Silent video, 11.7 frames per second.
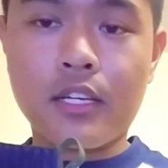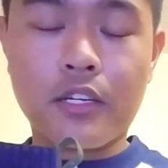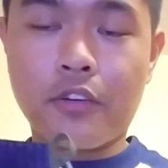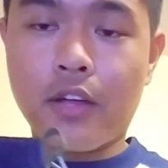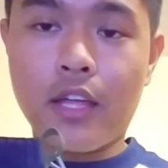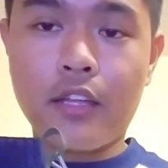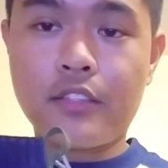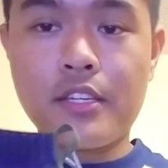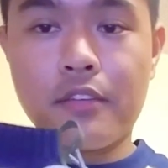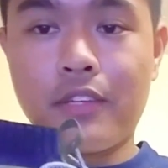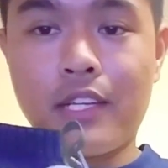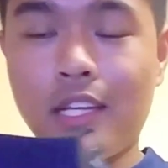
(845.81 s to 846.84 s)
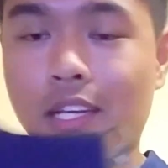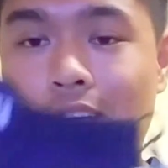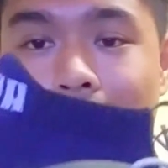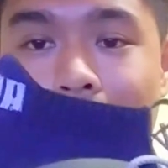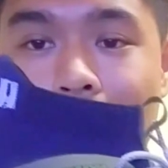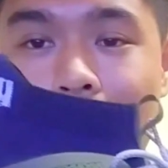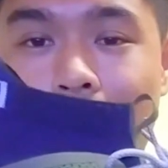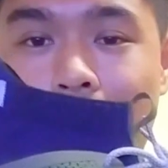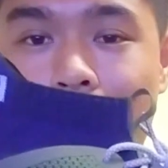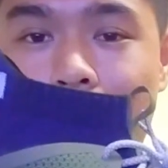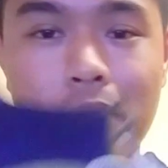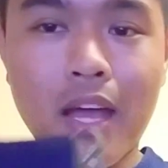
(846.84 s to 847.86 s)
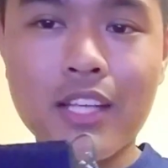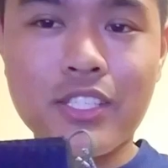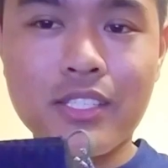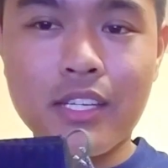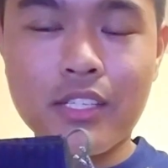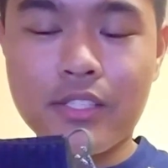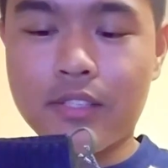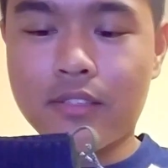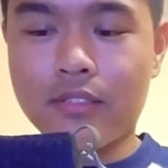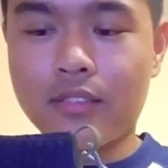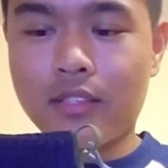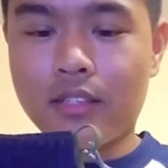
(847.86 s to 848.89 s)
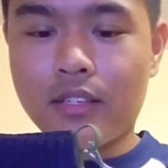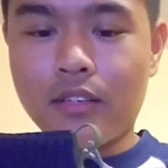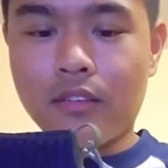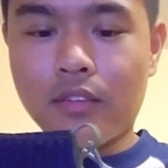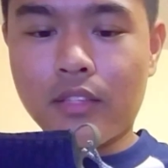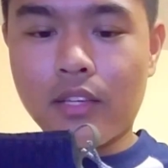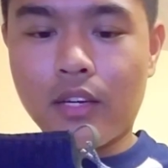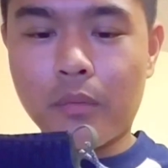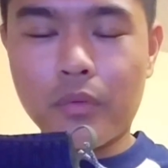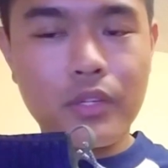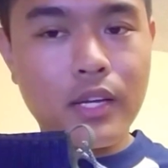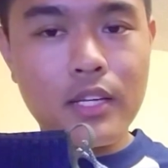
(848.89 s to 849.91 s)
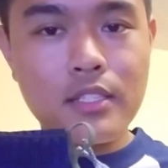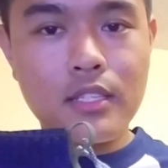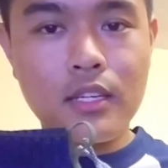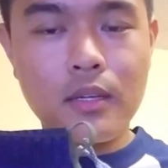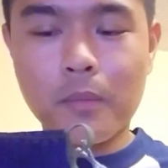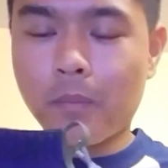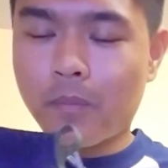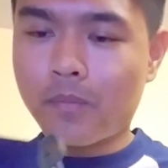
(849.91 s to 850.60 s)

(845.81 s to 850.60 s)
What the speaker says: Creativity and imagination with the help of you guys' team.